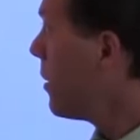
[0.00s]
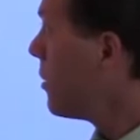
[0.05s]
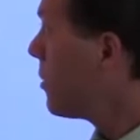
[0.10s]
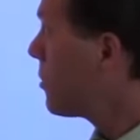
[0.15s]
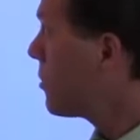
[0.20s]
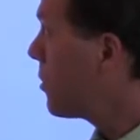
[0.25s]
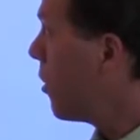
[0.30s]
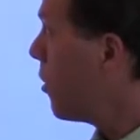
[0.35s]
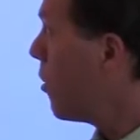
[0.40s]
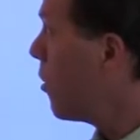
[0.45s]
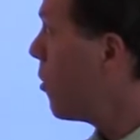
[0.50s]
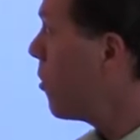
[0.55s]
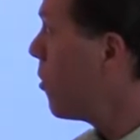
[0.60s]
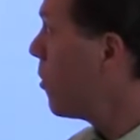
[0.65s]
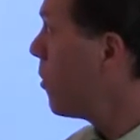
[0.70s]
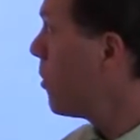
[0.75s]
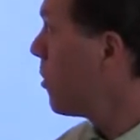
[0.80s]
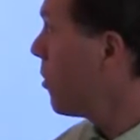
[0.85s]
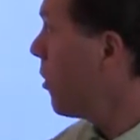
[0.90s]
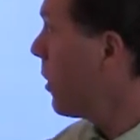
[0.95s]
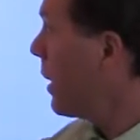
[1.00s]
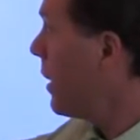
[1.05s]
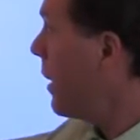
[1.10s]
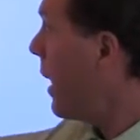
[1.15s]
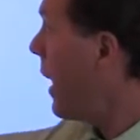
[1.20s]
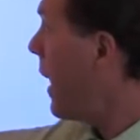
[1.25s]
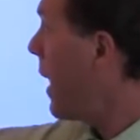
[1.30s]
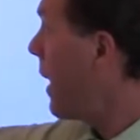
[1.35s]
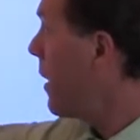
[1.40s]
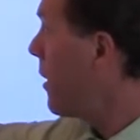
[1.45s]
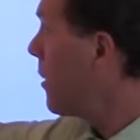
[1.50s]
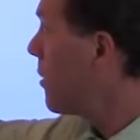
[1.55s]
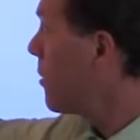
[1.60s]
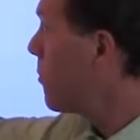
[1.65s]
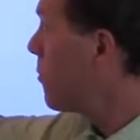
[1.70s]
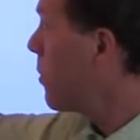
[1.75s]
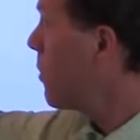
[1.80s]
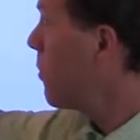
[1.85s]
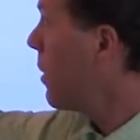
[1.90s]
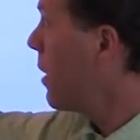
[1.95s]
So look at that.
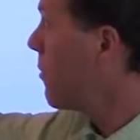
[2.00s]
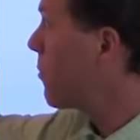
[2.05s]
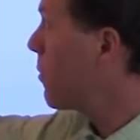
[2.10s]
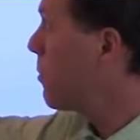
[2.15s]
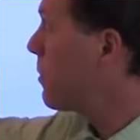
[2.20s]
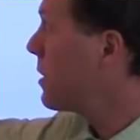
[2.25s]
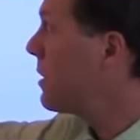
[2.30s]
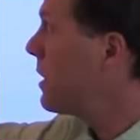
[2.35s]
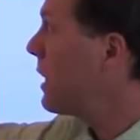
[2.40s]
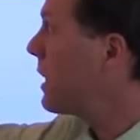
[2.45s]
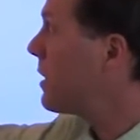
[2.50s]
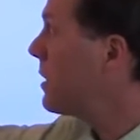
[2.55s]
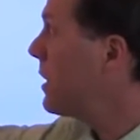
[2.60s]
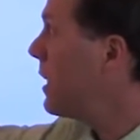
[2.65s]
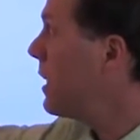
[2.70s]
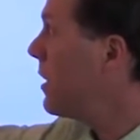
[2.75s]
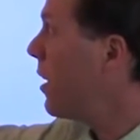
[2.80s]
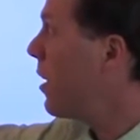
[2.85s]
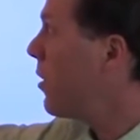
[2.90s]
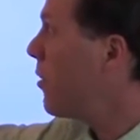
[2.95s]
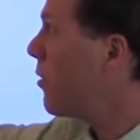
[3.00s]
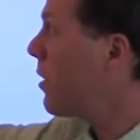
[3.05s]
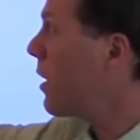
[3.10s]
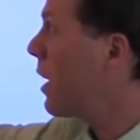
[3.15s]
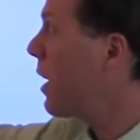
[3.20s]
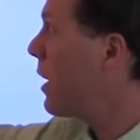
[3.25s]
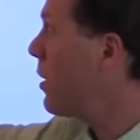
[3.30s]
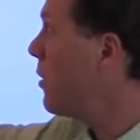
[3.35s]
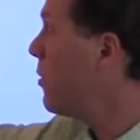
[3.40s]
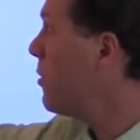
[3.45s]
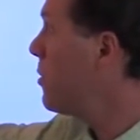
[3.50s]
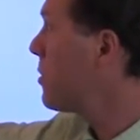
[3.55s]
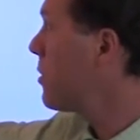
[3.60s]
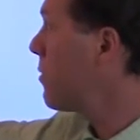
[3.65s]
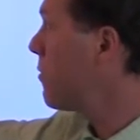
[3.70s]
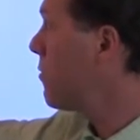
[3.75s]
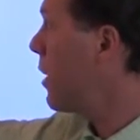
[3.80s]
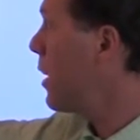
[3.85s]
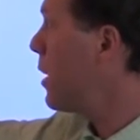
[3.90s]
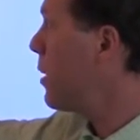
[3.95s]
We went from sixteen hundred I U's
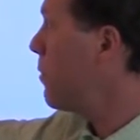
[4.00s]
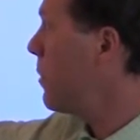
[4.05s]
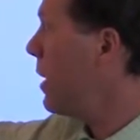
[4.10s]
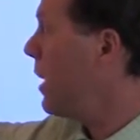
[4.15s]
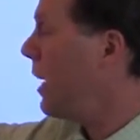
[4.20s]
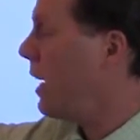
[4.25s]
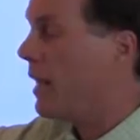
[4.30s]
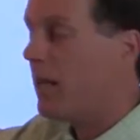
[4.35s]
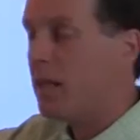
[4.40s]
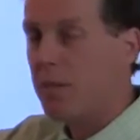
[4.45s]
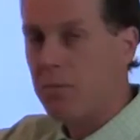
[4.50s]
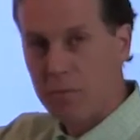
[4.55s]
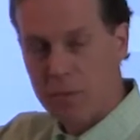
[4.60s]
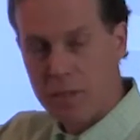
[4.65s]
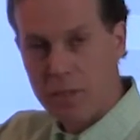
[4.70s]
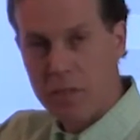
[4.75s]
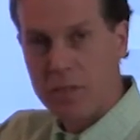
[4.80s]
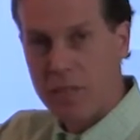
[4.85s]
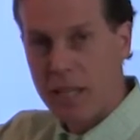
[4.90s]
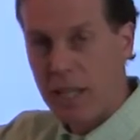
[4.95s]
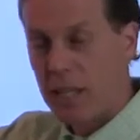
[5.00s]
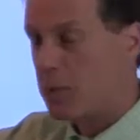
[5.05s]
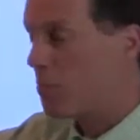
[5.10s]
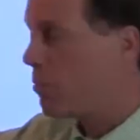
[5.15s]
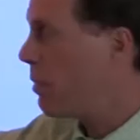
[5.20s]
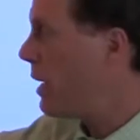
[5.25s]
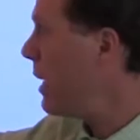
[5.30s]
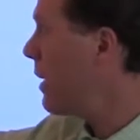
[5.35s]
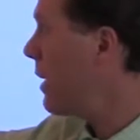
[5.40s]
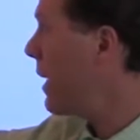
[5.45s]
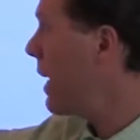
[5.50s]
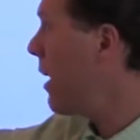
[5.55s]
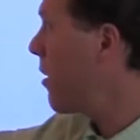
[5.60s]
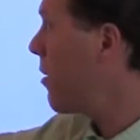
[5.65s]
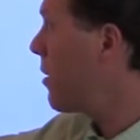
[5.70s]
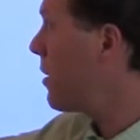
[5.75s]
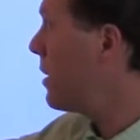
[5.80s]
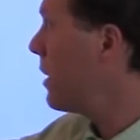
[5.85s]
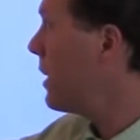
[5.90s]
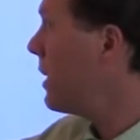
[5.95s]
of vitamin A, this case
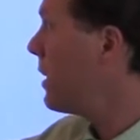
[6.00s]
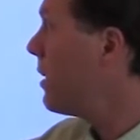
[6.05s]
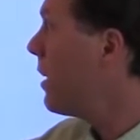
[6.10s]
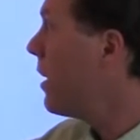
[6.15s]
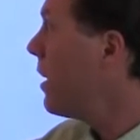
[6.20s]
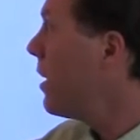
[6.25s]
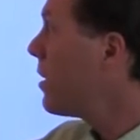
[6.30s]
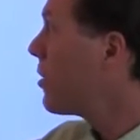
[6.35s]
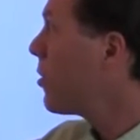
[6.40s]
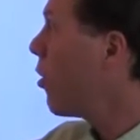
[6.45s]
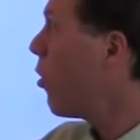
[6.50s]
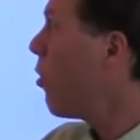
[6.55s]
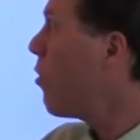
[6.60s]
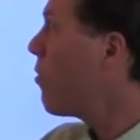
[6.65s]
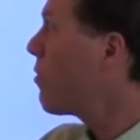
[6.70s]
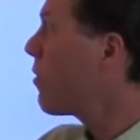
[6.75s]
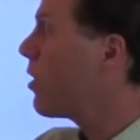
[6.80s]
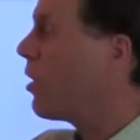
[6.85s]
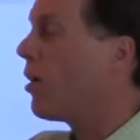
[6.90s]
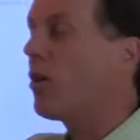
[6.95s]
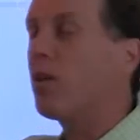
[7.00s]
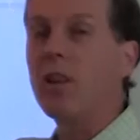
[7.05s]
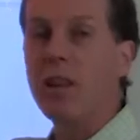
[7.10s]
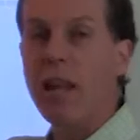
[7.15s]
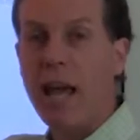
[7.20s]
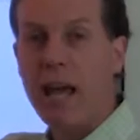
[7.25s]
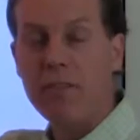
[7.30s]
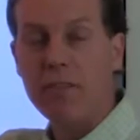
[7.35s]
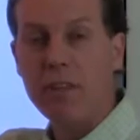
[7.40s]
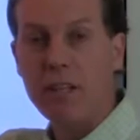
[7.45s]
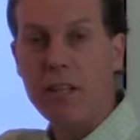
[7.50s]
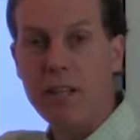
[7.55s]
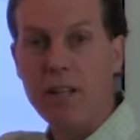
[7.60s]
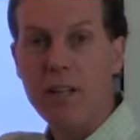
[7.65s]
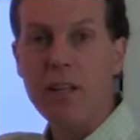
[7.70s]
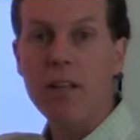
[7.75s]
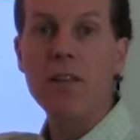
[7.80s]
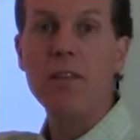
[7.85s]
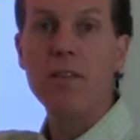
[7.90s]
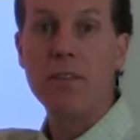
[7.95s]
beta-carotene, to over
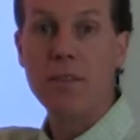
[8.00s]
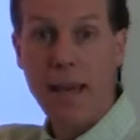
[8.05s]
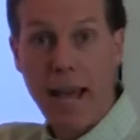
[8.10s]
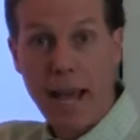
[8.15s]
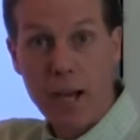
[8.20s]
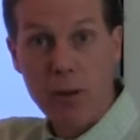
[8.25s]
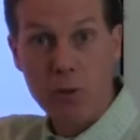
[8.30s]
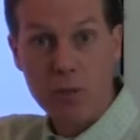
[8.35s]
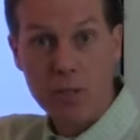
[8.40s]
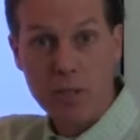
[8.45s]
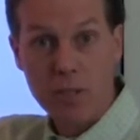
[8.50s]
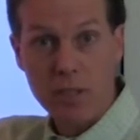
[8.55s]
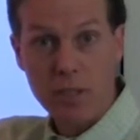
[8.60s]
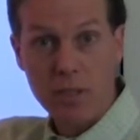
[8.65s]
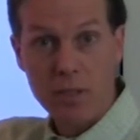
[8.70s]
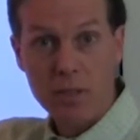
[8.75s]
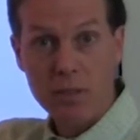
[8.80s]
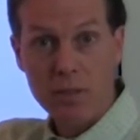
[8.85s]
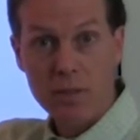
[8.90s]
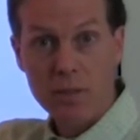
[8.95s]
eleven thousand.